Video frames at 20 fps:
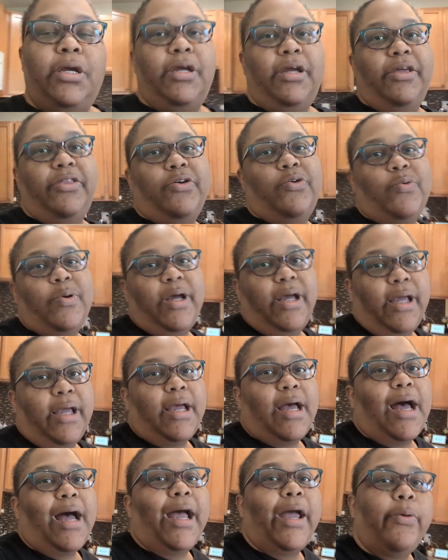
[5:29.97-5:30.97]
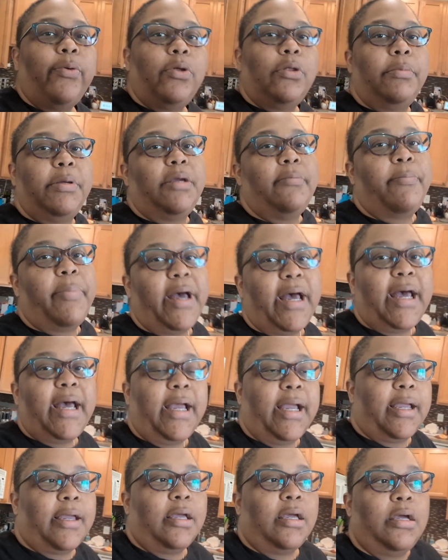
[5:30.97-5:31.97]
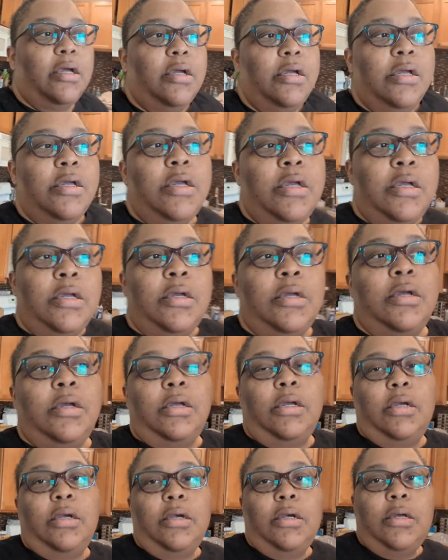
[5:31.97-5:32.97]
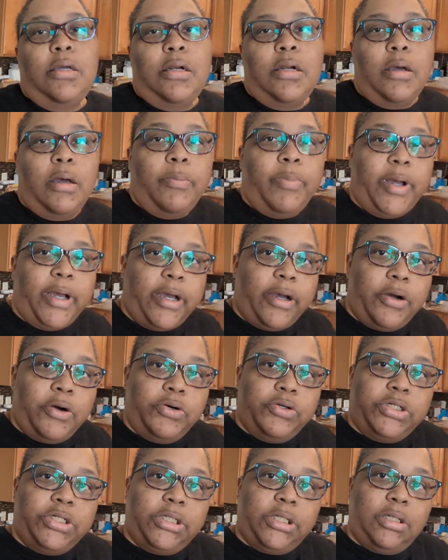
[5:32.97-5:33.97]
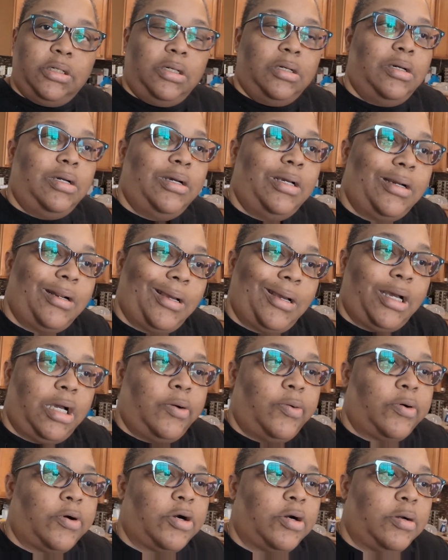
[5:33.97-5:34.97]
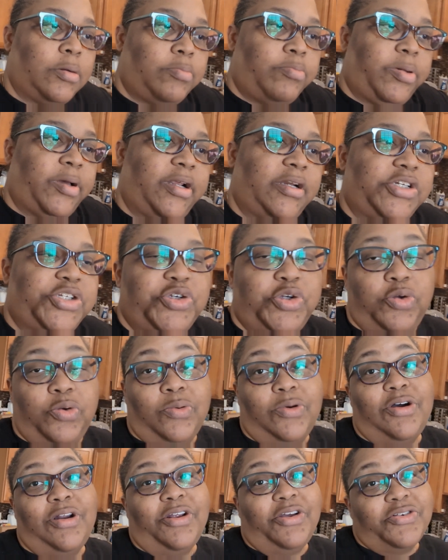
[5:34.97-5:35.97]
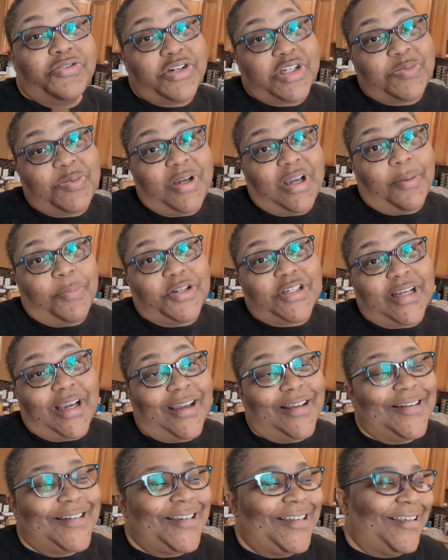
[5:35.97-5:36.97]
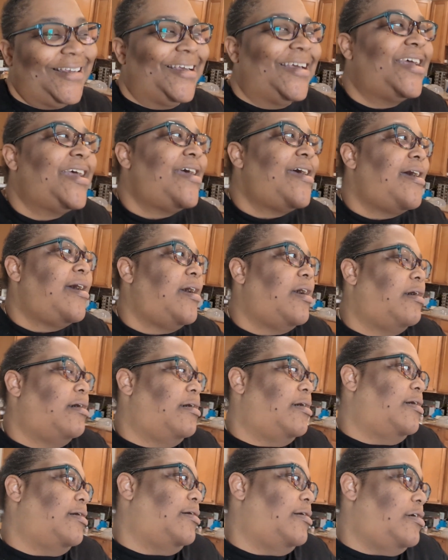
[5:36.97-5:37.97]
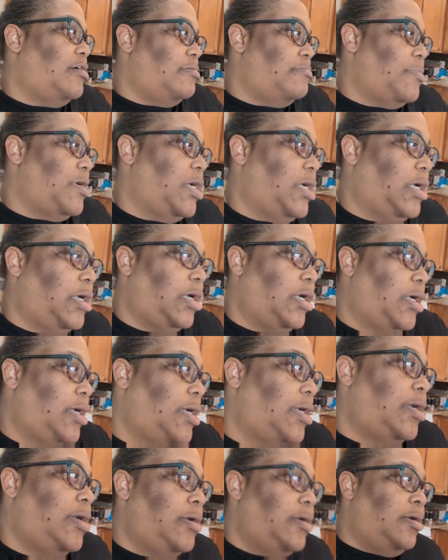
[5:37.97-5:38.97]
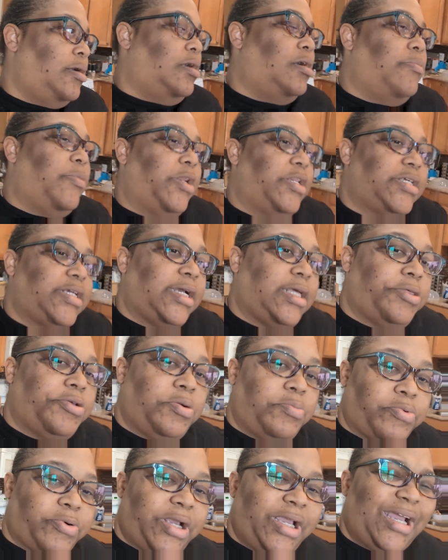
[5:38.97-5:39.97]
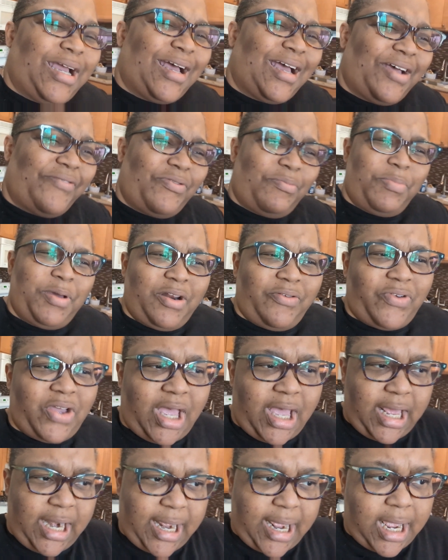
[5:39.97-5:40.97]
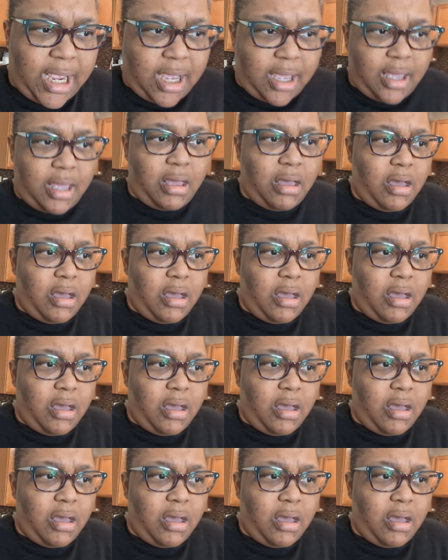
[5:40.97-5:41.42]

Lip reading: Either way, I will be back in about an hour, but to you all, it'll just be a couple seconds. I'm gonna take a little break. I have a bit of a headache,